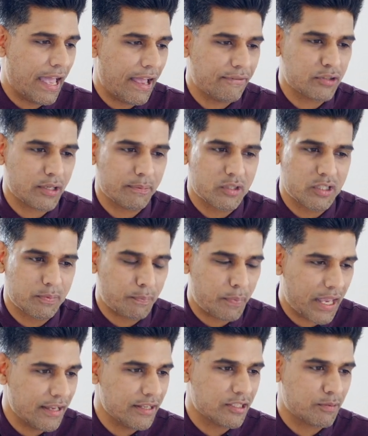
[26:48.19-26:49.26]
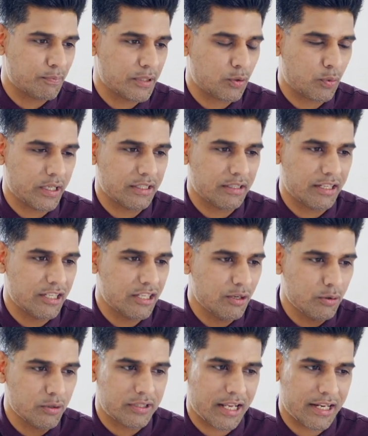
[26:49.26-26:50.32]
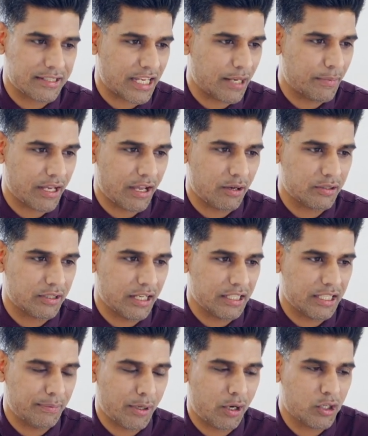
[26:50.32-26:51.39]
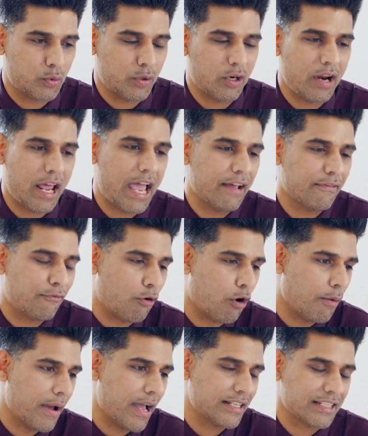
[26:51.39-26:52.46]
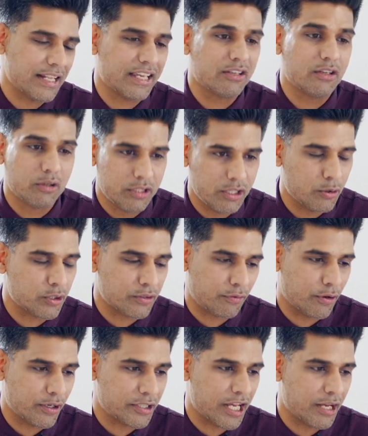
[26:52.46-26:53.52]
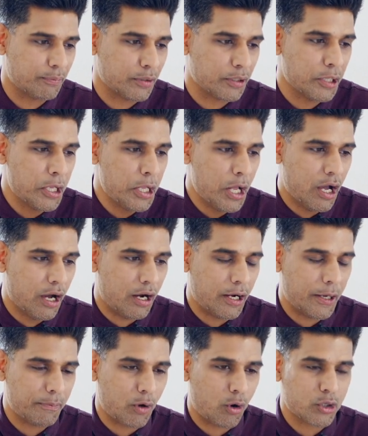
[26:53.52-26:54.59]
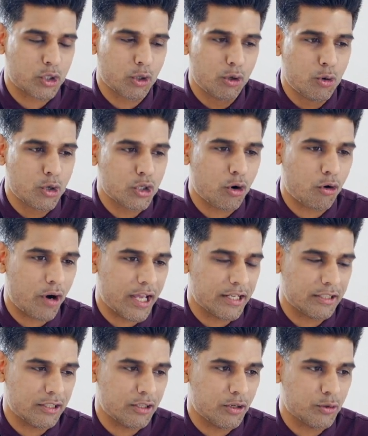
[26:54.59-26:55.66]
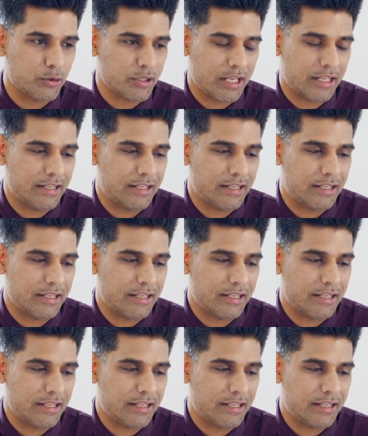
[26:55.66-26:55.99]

have some space between the news that is coming out daily because we don't have formats like good news for example um, or solution oriented news.